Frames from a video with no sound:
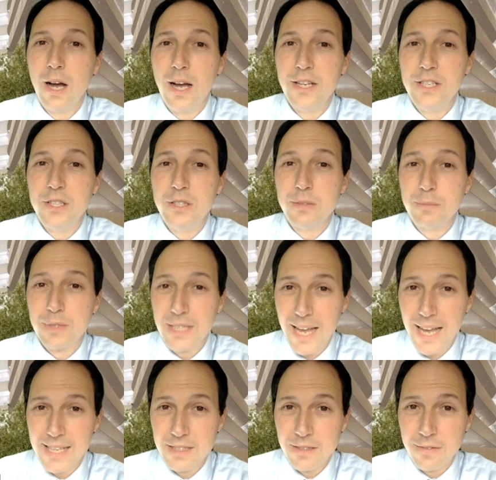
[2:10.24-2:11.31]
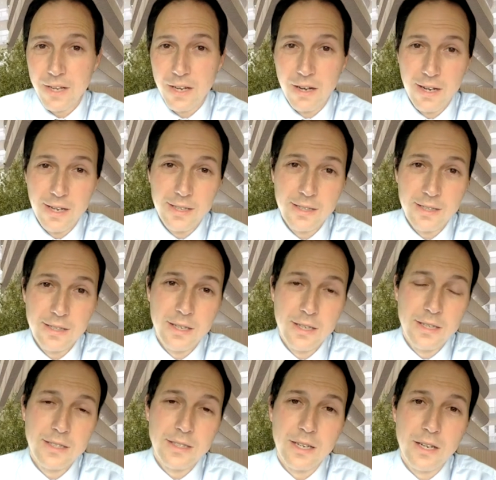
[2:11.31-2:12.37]
I'd do some scans of the eye
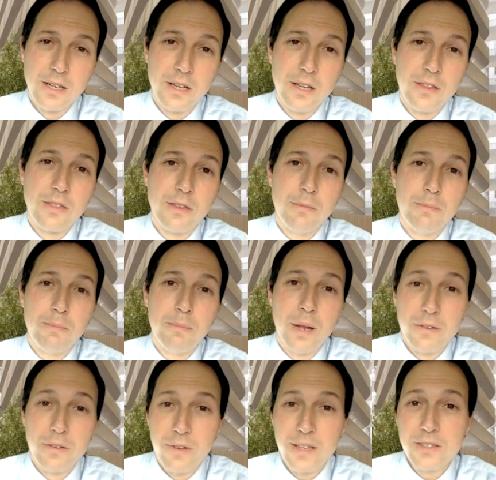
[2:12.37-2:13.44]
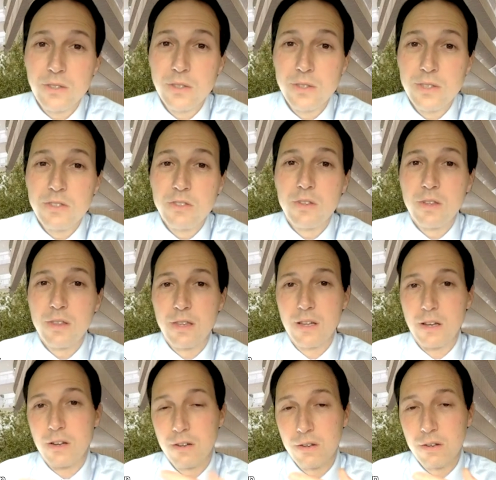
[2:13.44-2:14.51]
to look at the blood vessels
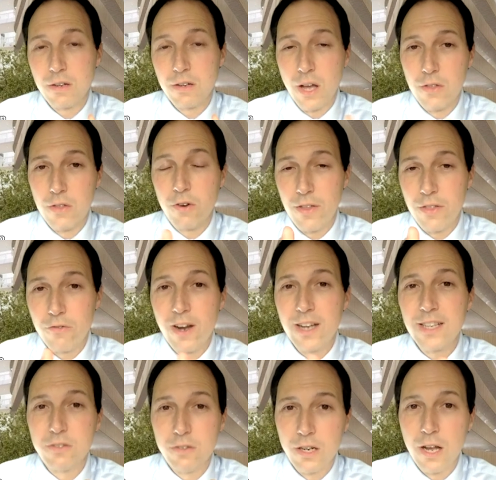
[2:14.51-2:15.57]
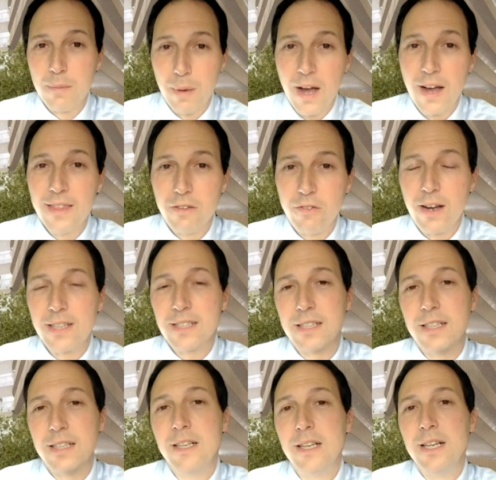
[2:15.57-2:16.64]
that go throughout the retina and go behind the
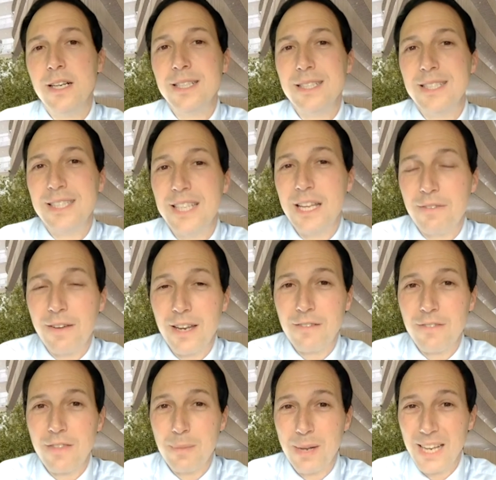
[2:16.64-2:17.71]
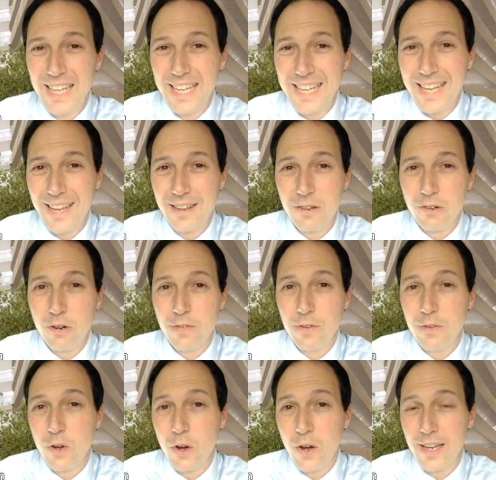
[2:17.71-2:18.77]
retina to see if any of them are leaking or if
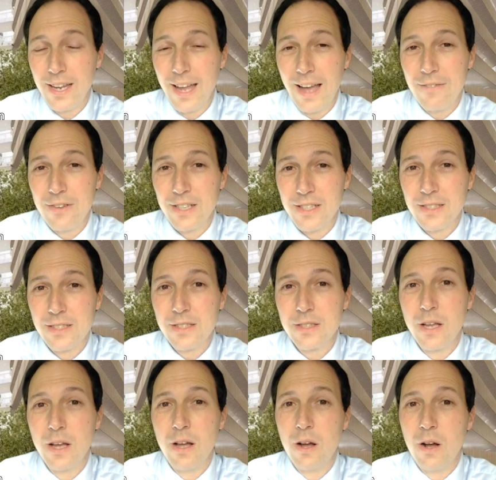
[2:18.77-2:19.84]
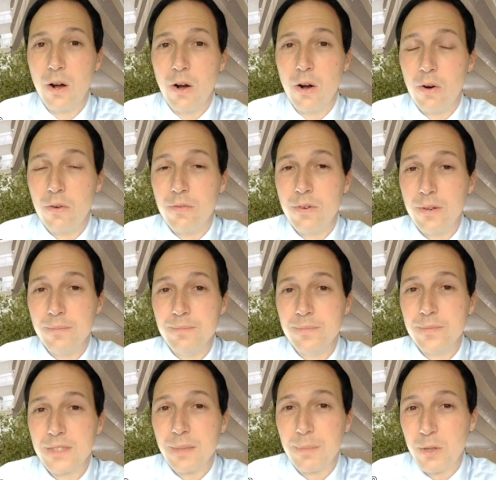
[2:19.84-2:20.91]
you've got any evidence of
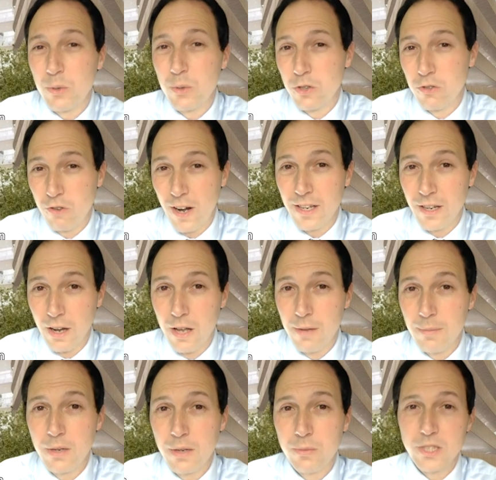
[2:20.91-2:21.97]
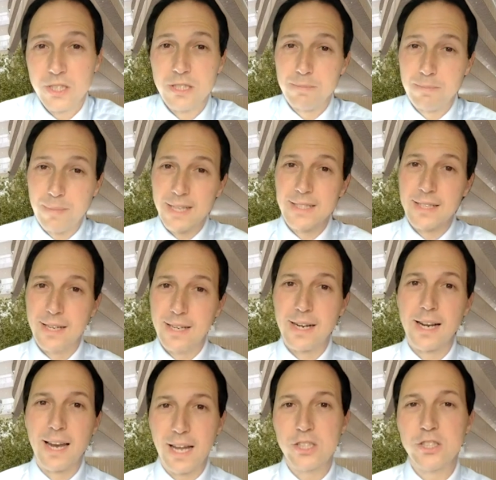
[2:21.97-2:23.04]
something called a granuloma, which is basically a
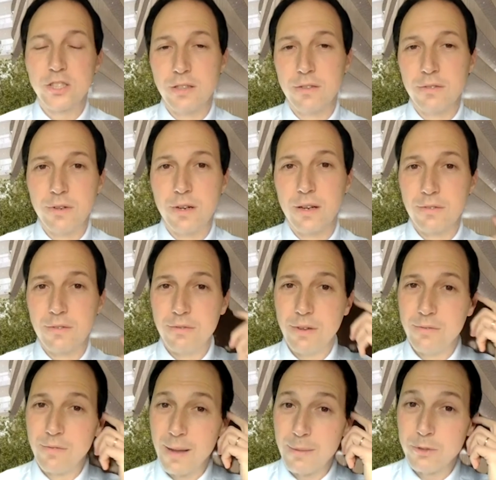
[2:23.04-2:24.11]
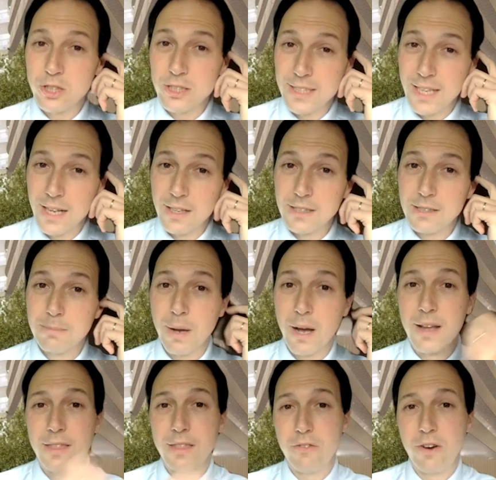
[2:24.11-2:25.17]
collection of inflammatory cells
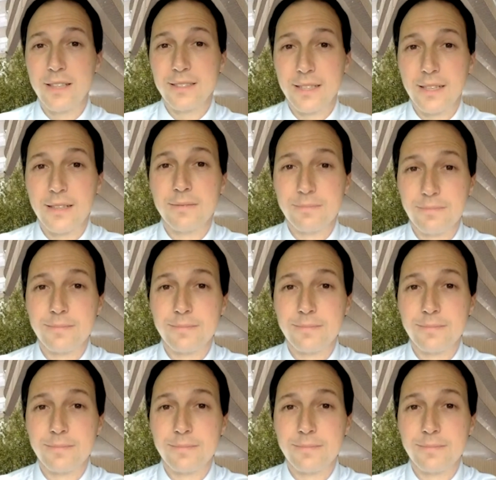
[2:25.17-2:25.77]
behind the retina.